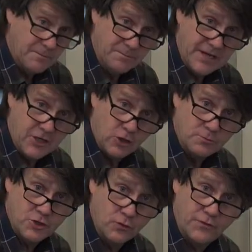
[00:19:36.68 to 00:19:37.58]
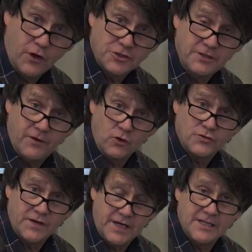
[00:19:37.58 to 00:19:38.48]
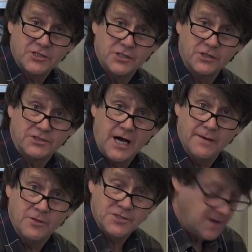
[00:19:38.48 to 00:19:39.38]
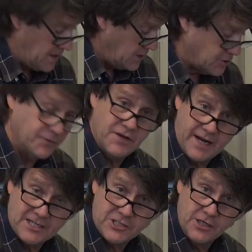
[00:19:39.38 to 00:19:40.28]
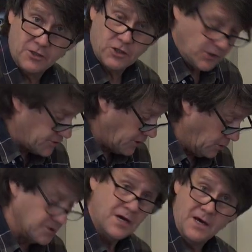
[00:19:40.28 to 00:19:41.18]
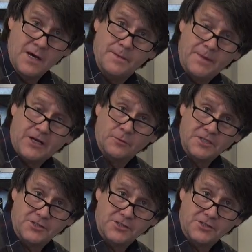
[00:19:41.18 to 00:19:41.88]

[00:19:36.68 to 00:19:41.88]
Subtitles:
can pick up 240 volts for your external timers. So for your external controls, pick up your